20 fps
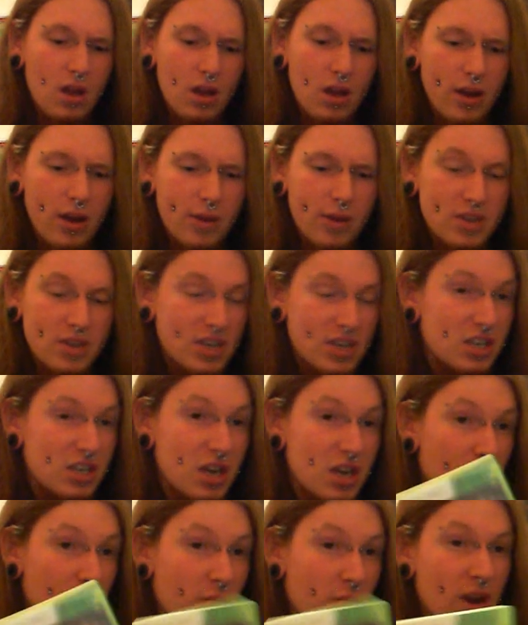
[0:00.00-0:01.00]
It's
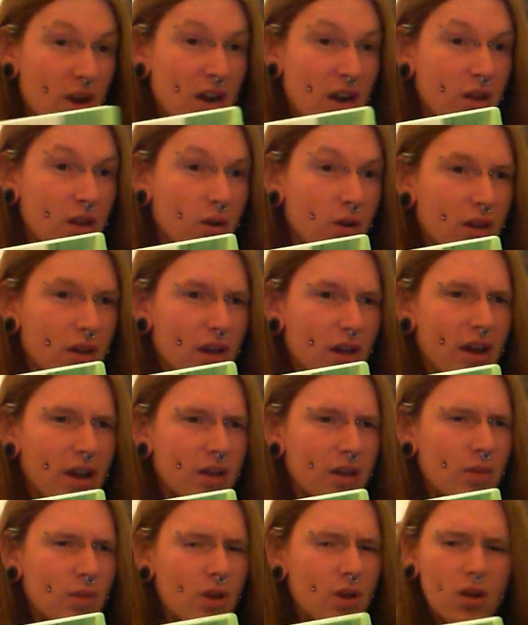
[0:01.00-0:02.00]
actually a really good
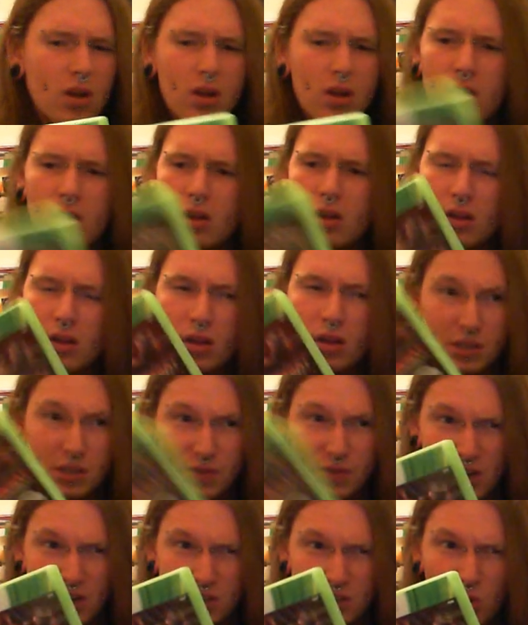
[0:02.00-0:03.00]
game as
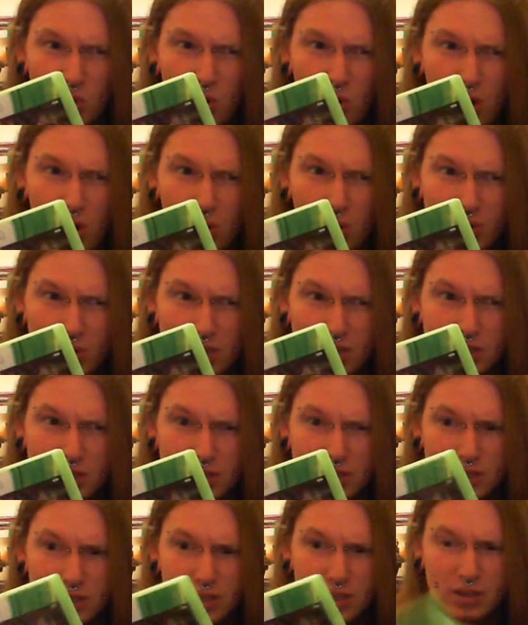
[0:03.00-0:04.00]
far as Mortal Kombat's
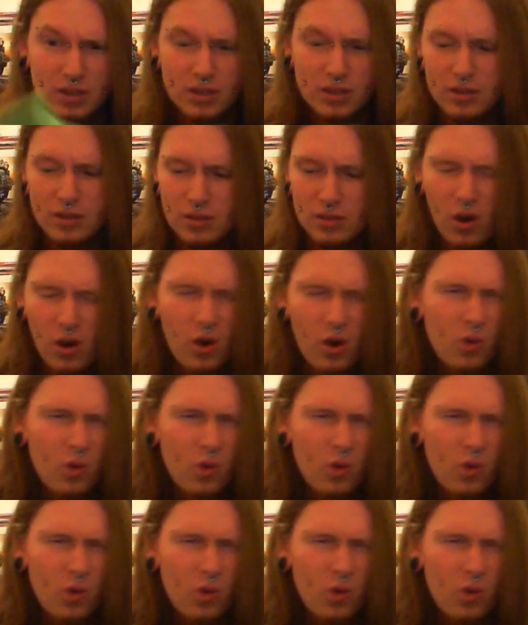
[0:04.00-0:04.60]
concerned. I